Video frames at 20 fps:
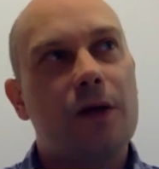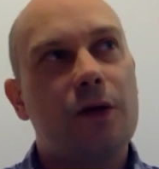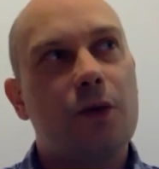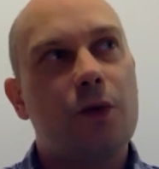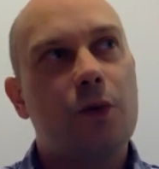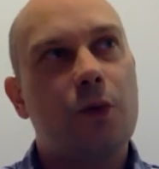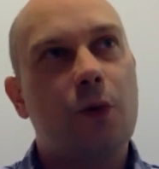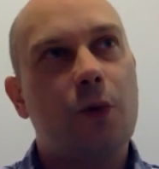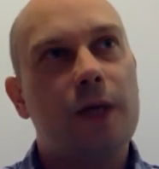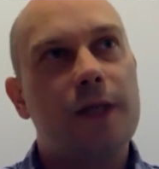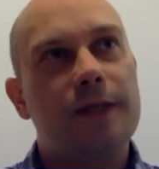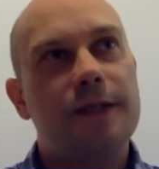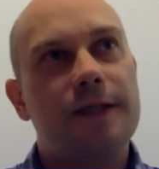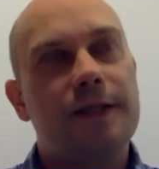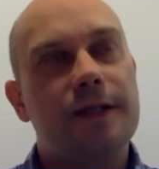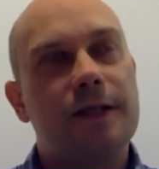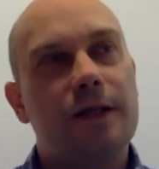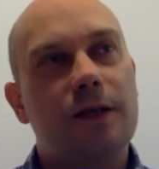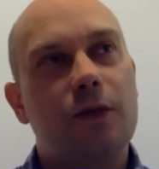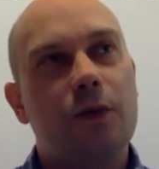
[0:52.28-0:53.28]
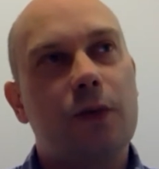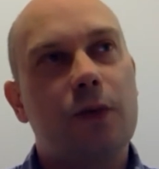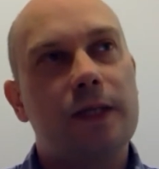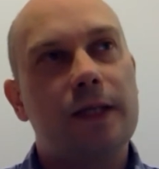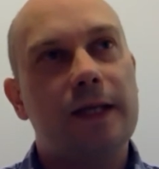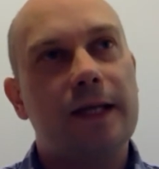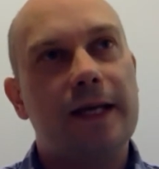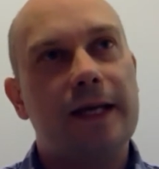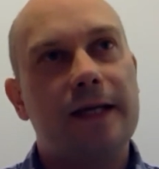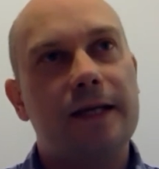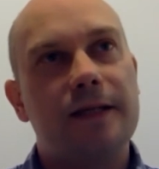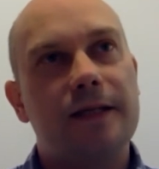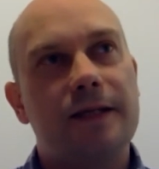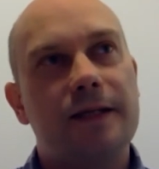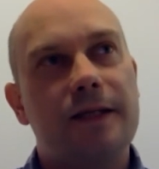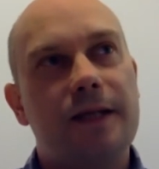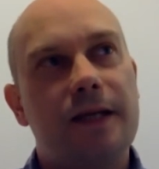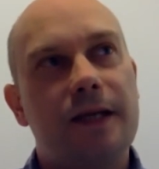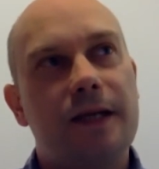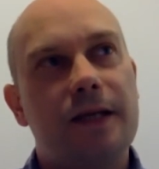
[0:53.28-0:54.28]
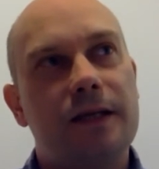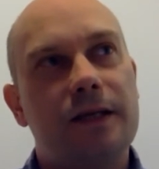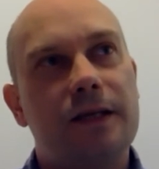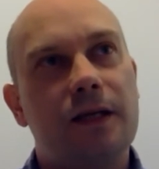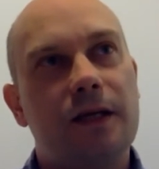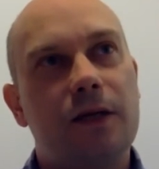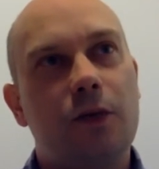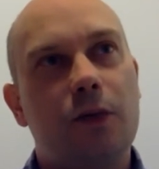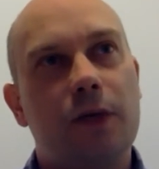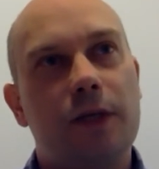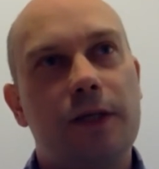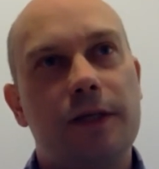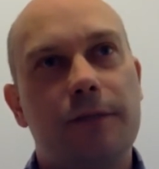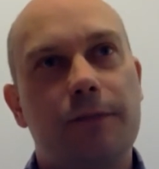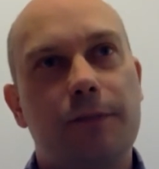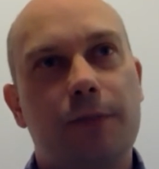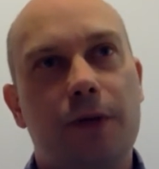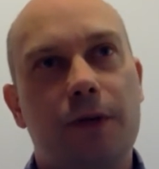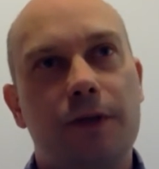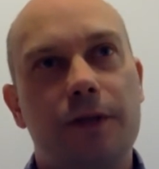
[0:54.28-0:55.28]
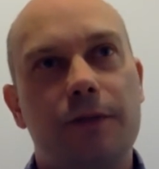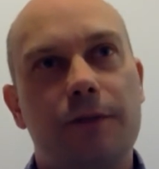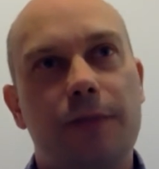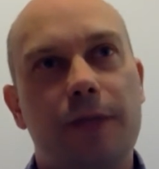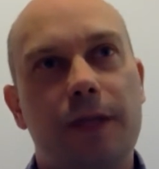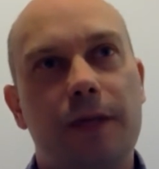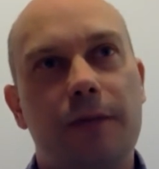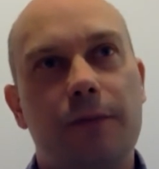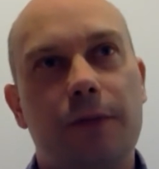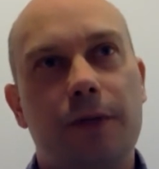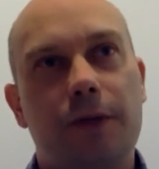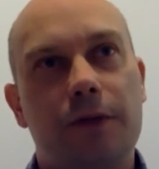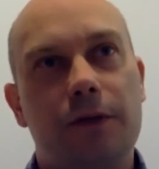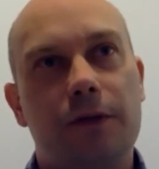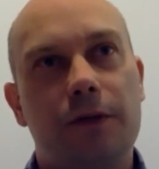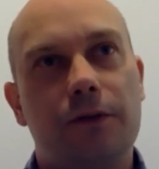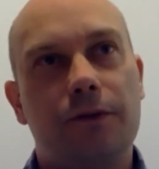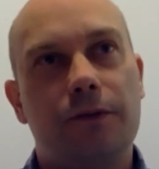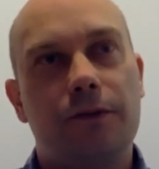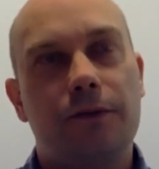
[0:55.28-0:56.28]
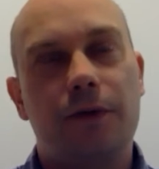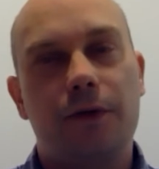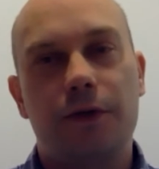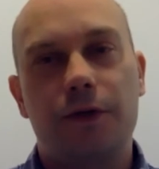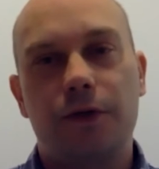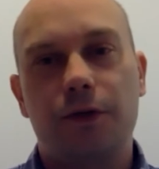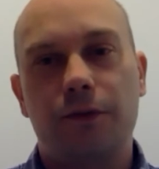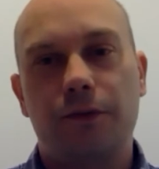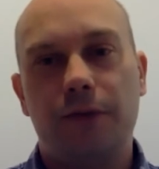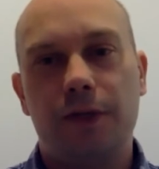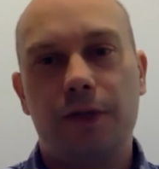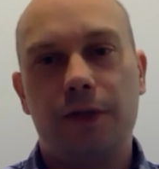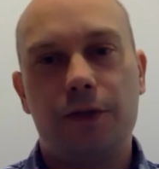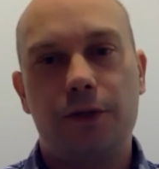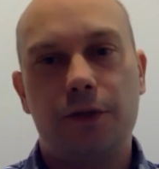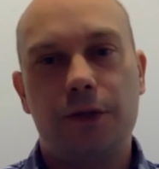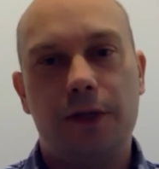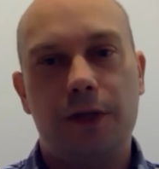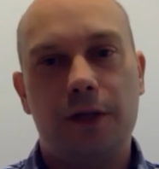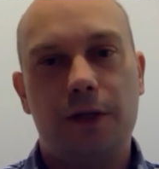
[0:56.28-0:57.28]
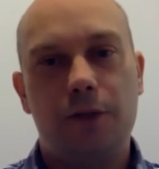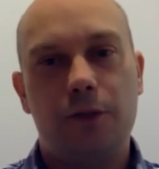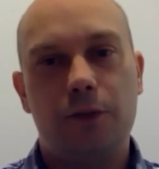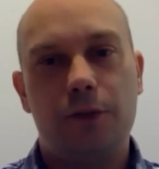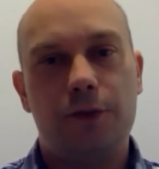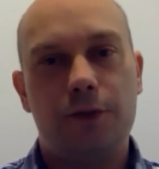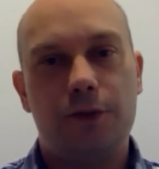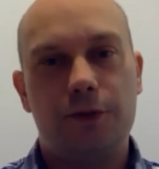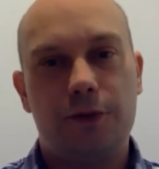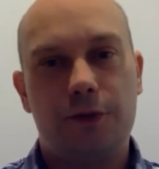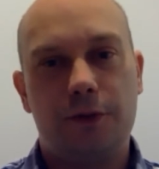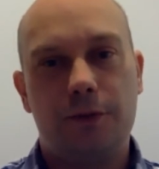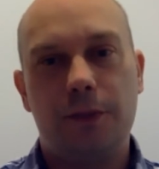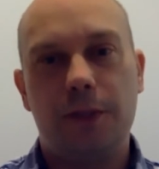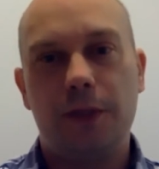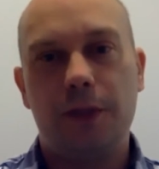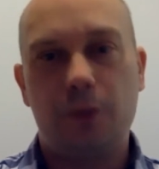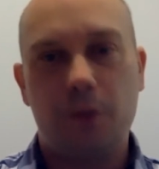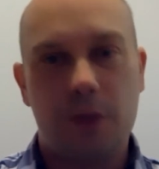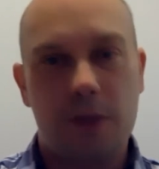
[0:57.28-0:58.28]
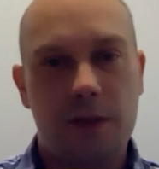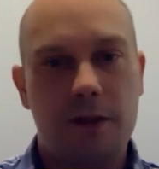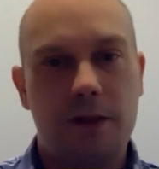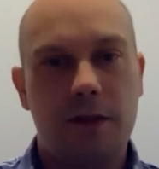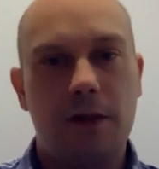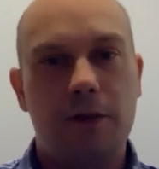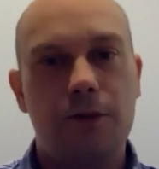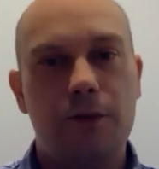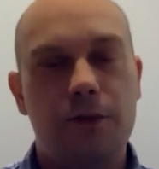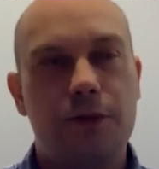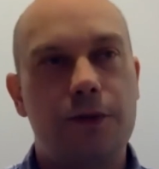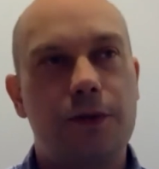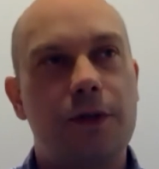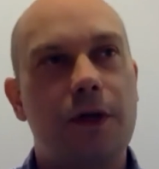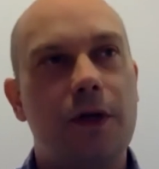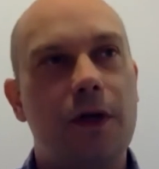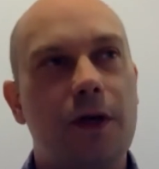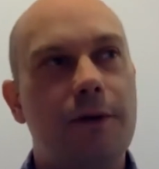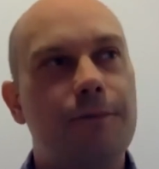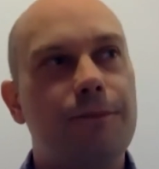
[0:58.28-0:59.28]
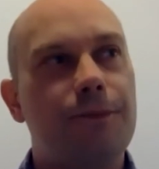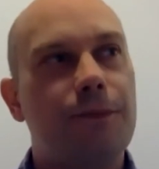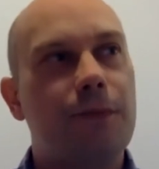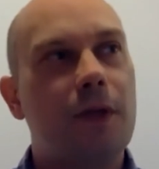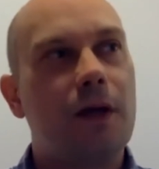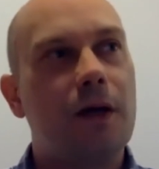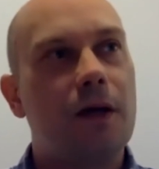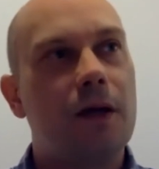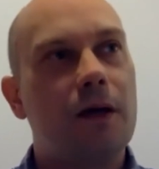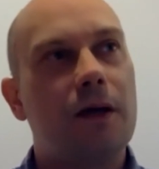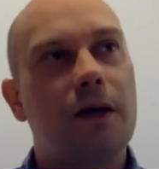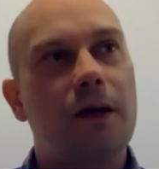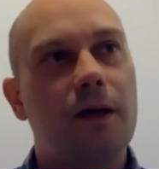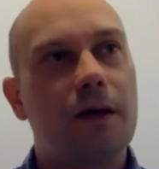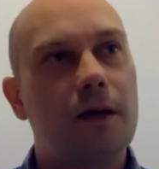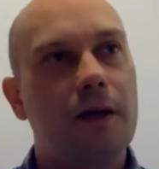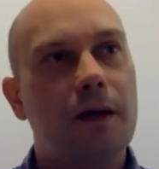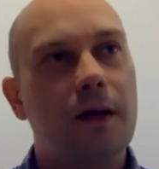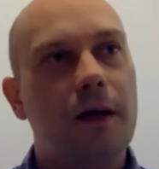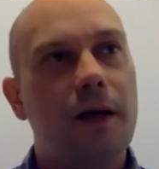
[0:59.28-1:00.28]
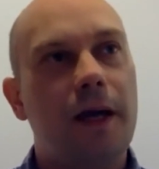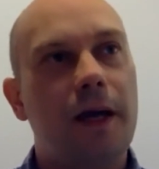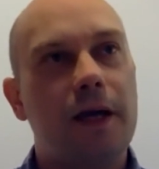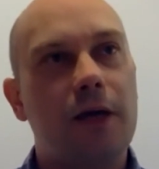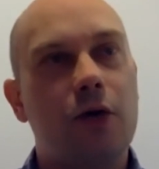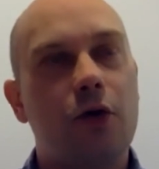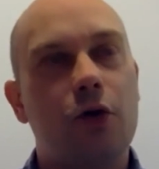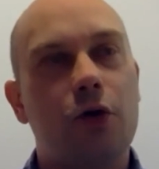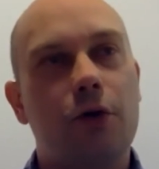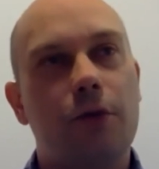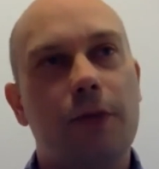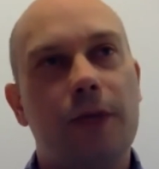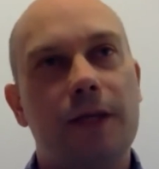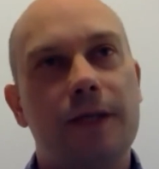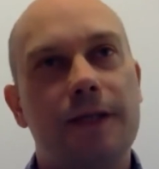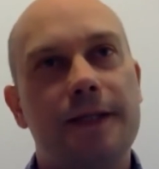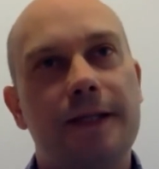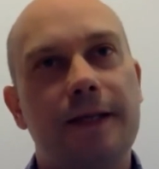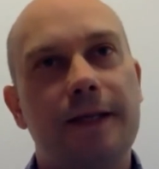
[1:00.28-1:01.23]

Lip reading: quite a legacy and quite a past, being part of Soviet Union, which used to be quite closed economy. I still